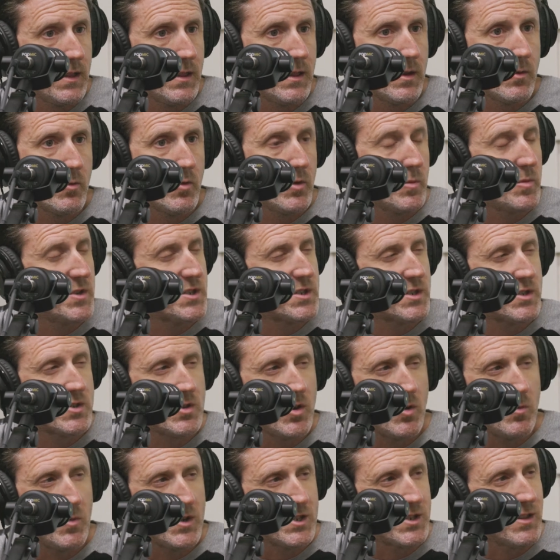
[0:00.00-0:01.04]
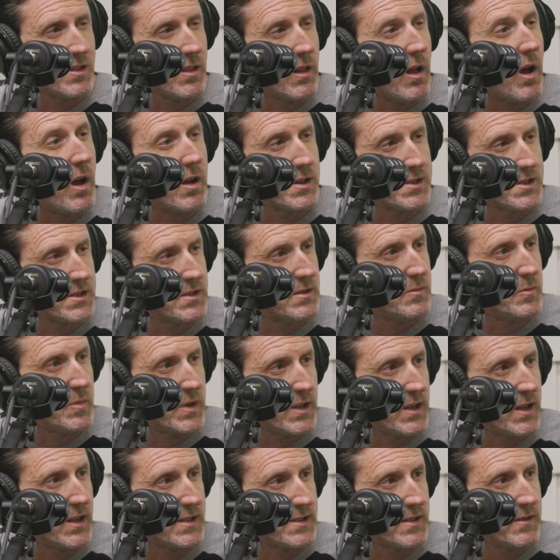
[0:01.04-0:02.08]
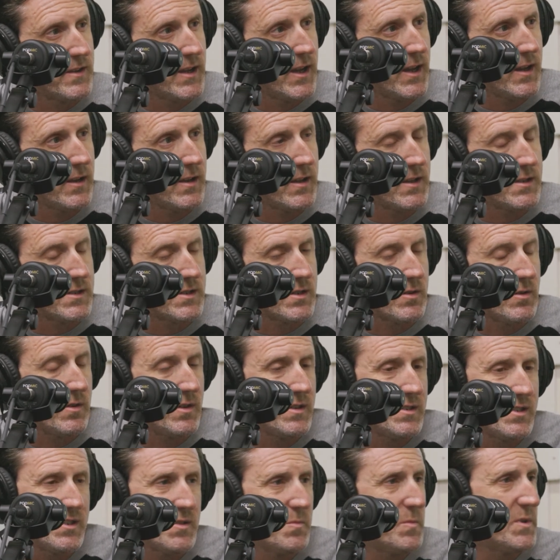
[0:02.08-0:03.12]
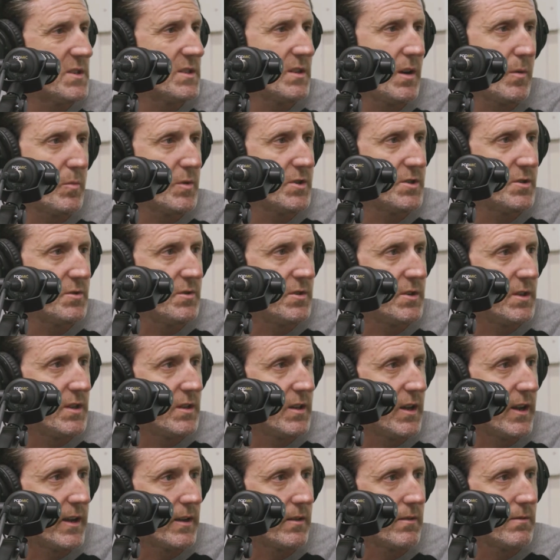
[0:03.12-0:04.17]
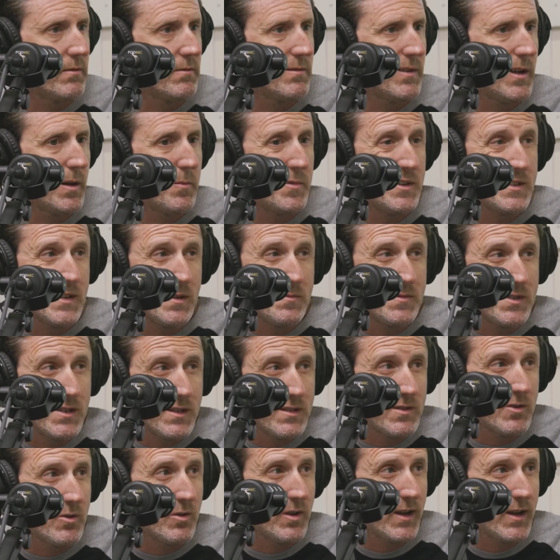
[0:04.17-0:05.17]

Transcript: there would have been so much lost because of that. And so it's just missed opportunity. Like, how many times you get to